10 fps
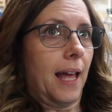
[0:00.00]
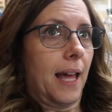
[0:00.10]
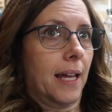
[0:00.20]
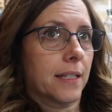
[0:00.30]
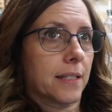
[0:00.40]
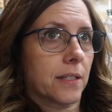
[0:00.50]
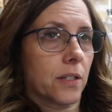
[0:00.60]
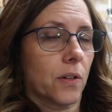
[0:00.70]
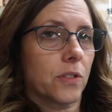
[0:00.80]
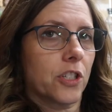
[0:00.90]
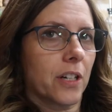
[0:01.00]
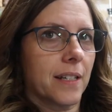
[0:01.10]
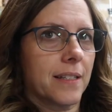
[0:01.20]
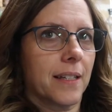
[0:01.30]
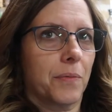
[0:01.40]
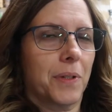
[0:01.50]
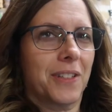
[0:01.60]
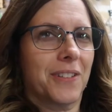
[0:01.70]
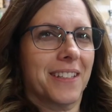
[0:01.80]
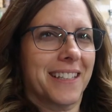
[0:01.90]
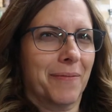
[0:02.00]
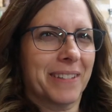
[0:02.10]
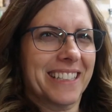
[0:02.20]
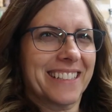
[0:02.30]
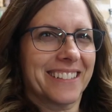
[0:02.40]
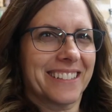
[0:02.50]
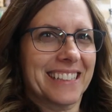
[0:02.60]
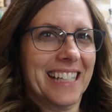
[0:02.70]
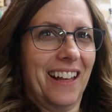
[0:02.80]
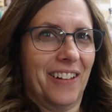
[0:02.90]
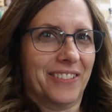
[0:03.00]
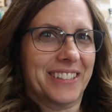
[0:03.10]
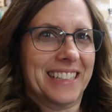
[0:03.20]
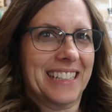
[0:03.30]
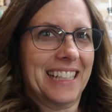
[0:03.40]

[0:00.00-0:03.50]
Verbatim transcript: And so Jerry said we'd do the demolition ourselves.